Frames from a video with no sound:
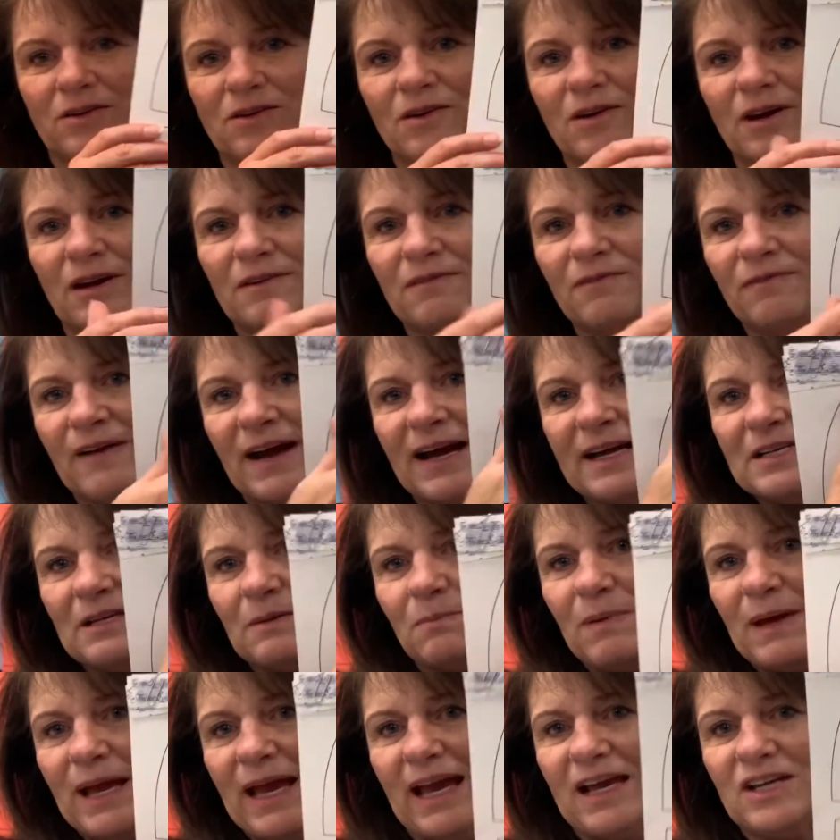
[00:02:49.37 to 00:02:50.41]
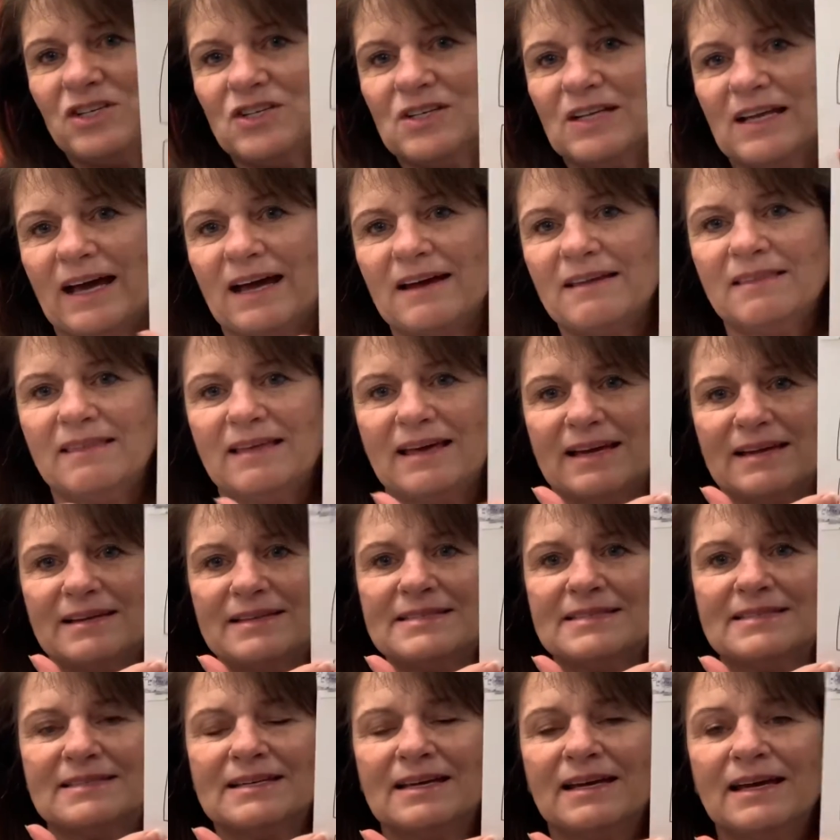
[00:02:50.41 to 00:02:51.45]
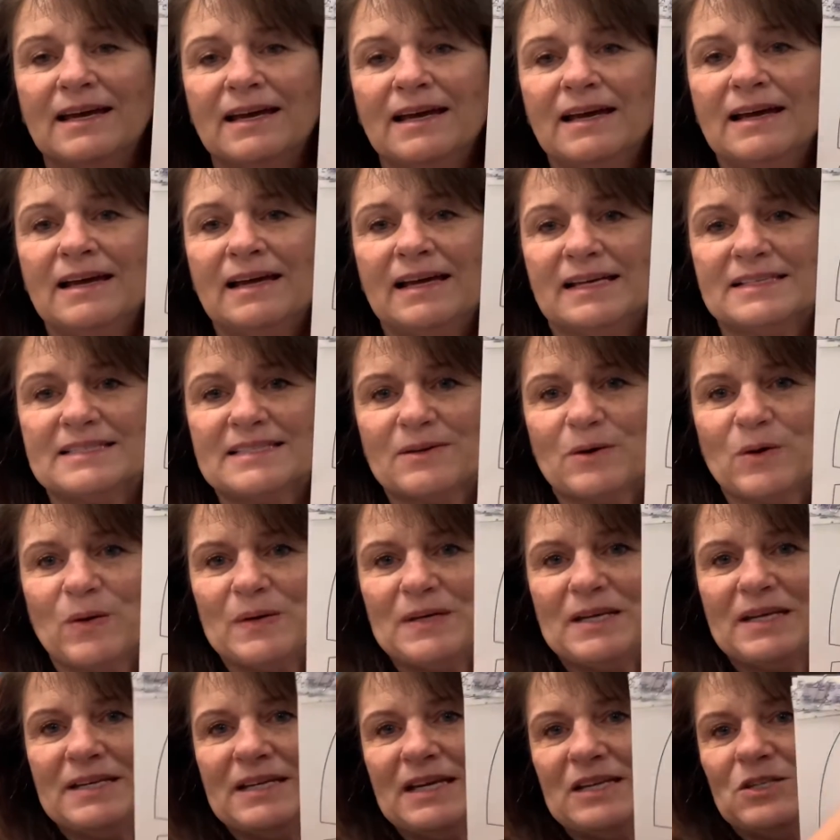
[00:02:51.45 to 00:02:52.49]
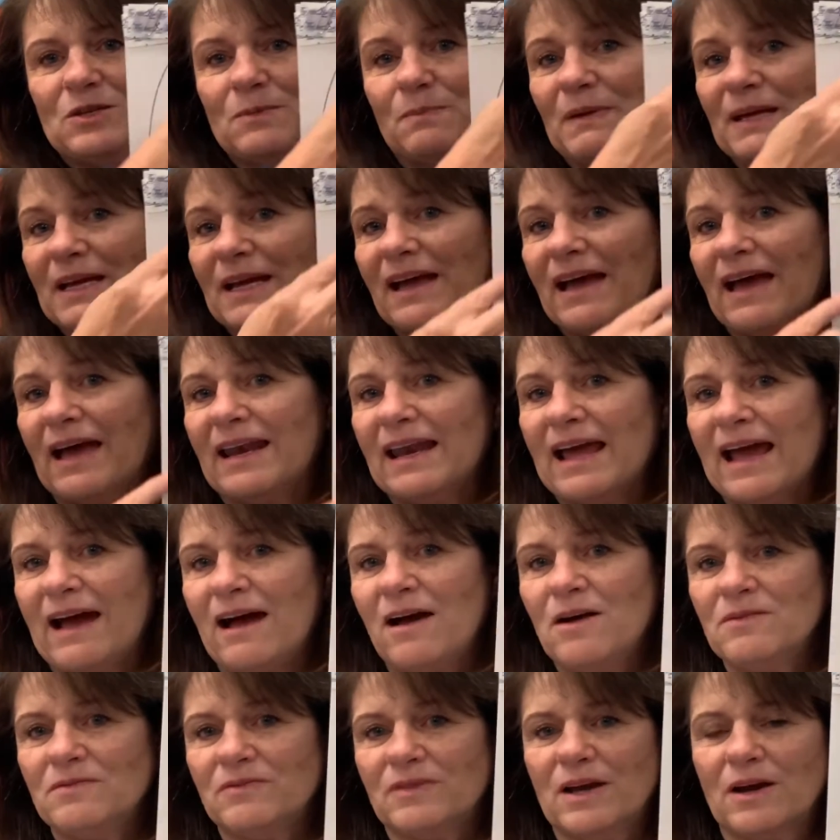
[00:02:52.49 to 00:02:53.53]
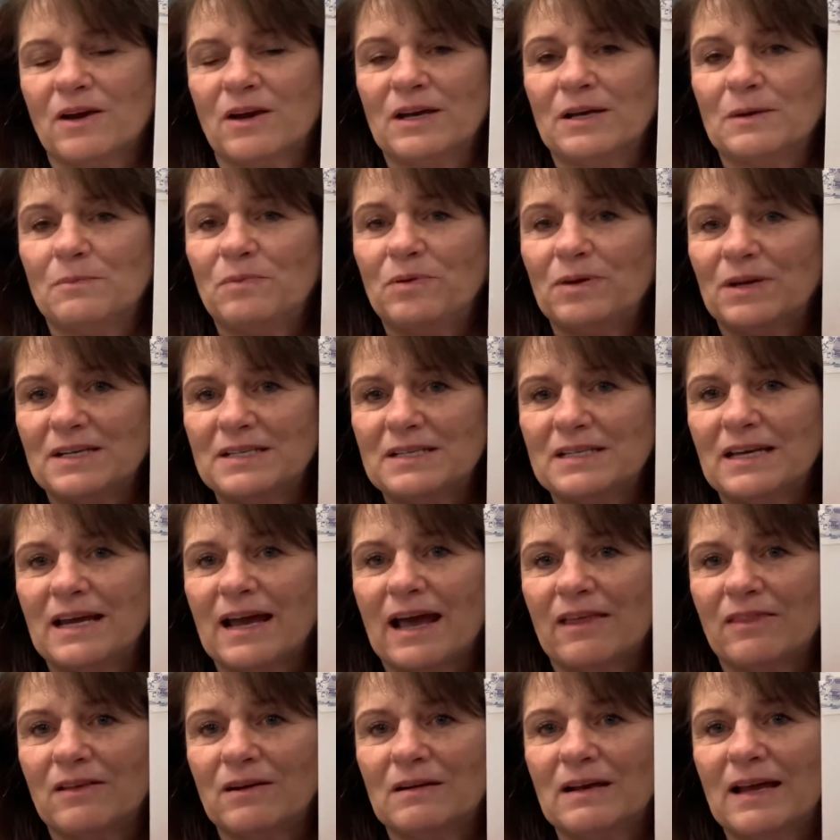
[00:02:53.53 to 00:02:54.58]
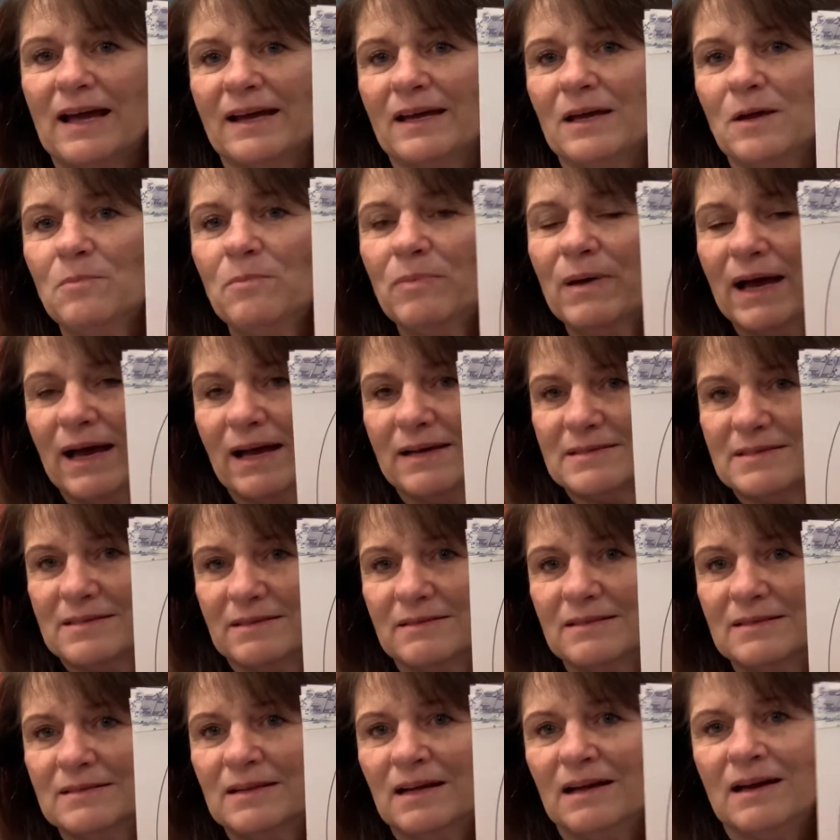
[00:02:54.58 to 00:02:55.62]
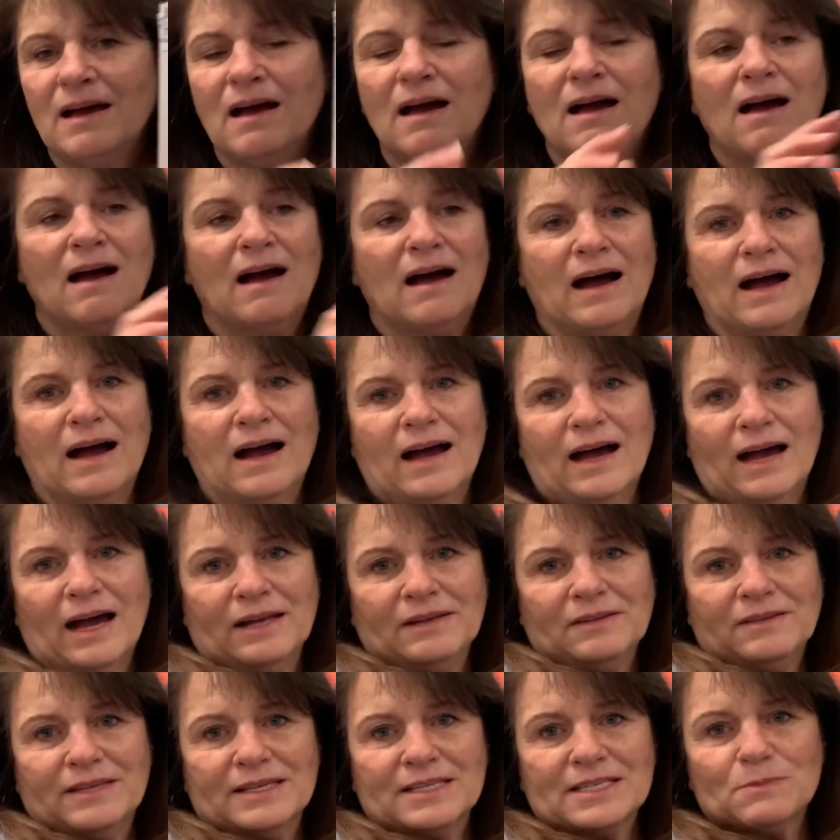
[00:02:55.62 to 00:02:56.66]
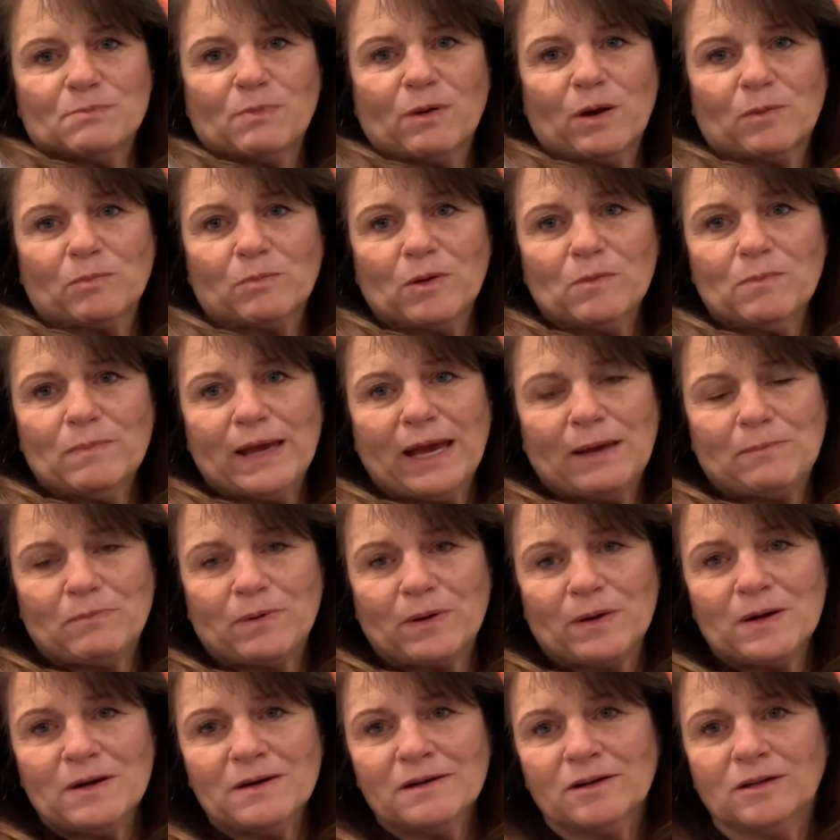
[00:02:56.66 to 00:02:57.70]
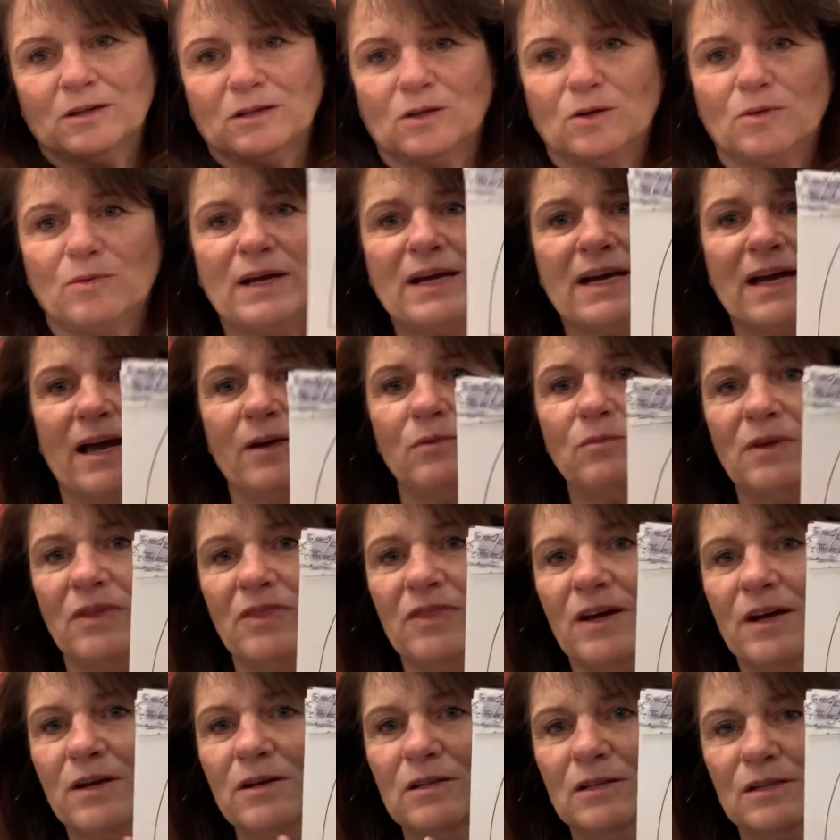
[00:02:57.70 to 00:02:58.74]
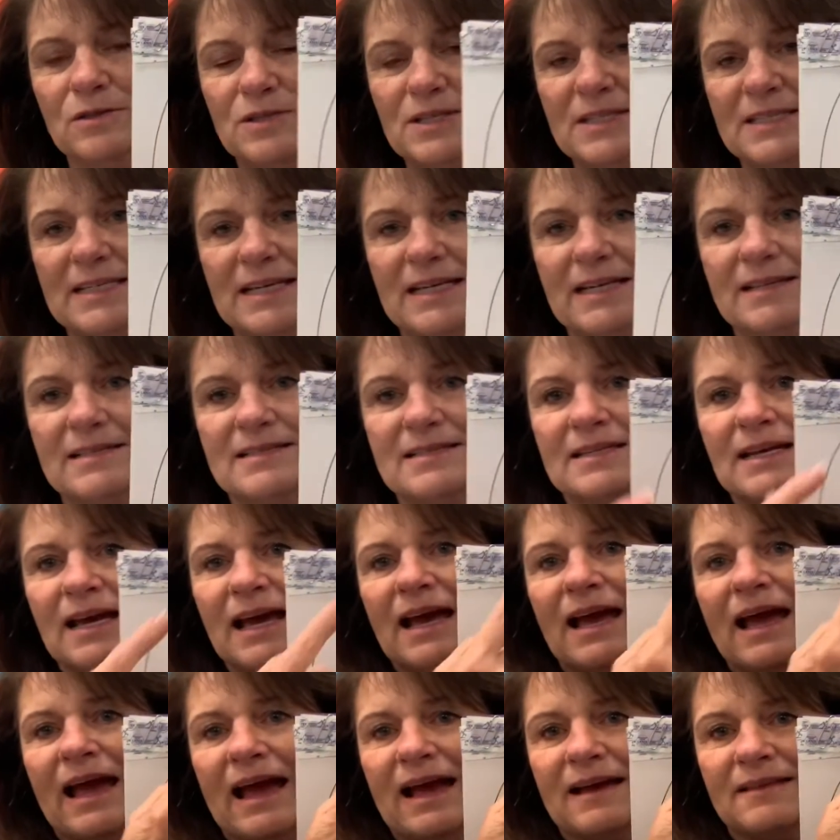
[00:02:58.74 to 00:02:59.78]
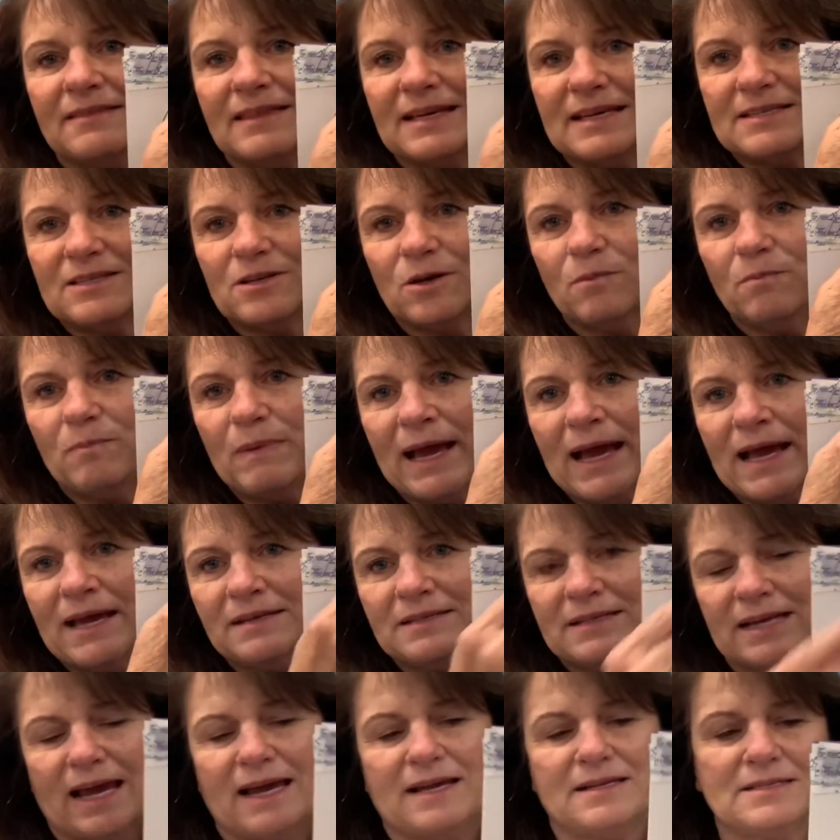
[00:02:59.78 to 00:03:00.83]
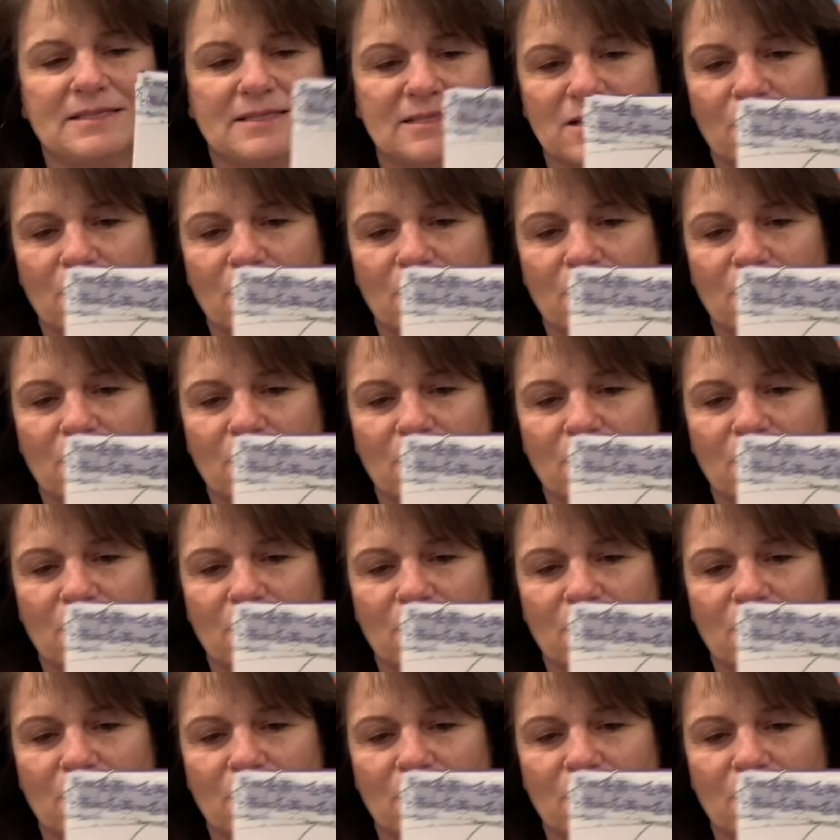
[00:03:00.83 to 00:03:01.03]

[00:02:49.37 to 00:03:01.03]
going to find a page like this. It's going to need to be cut out. They're going to put it together like a puzzle on this purple paper, glue it on with their glue sticks, and these are Band-Aids. So